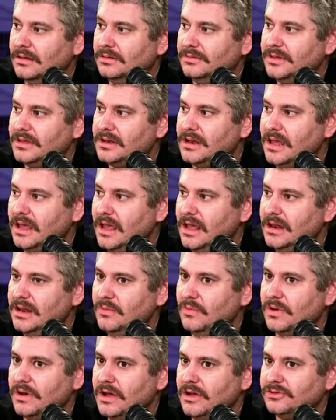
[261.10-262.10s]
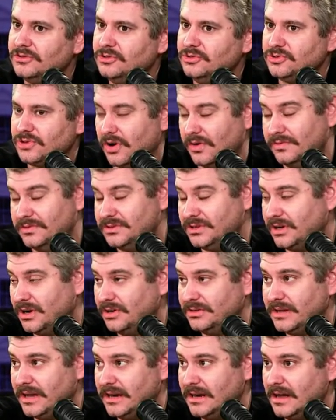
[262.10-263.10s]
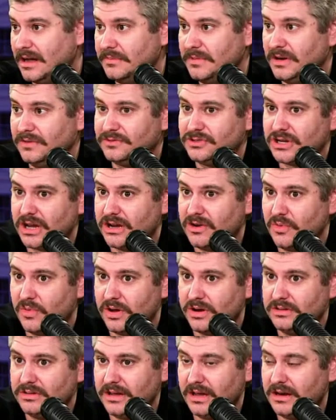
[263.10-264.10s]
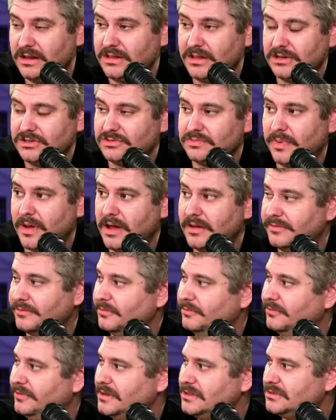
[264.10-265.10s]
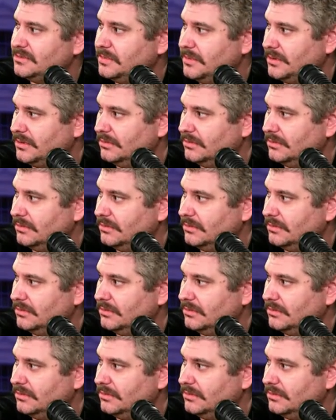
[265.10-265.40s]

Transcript: than anyone else who's harvesting our data. I mean, if China wanted data, they just buy it from Facebook.